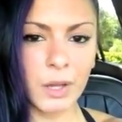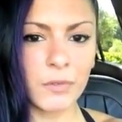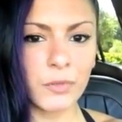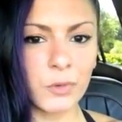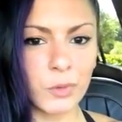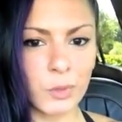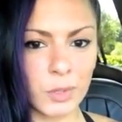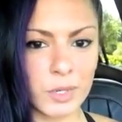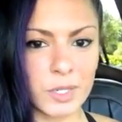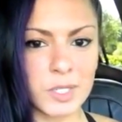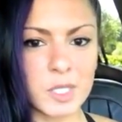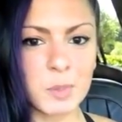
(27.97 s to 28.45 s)
of
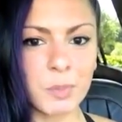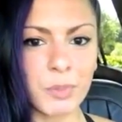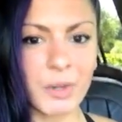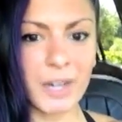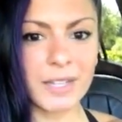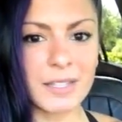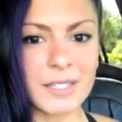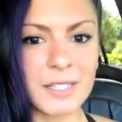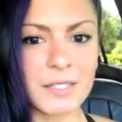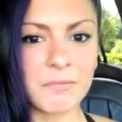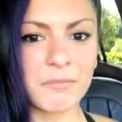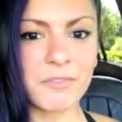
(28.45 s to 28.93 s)
course,
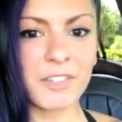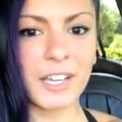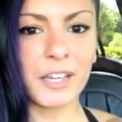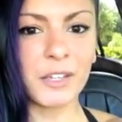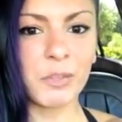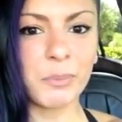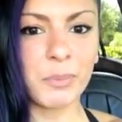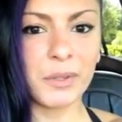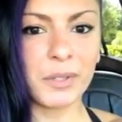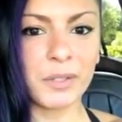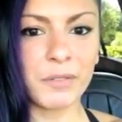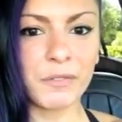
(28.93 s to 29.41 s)
spread some
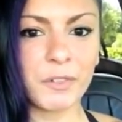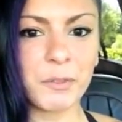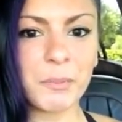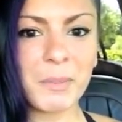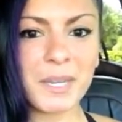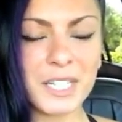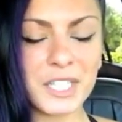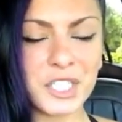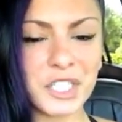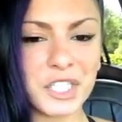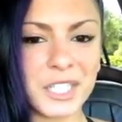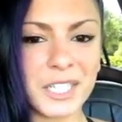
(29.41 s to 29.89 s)
valuable
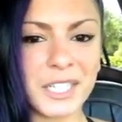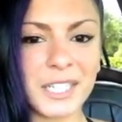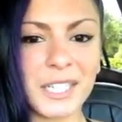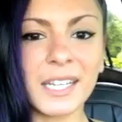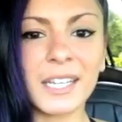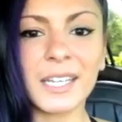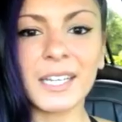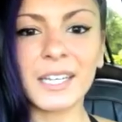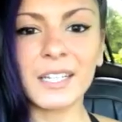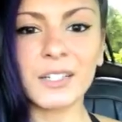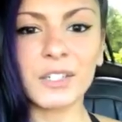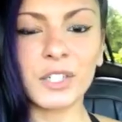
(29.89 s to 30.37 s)

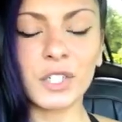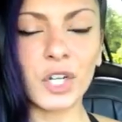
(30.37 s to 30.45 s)
information,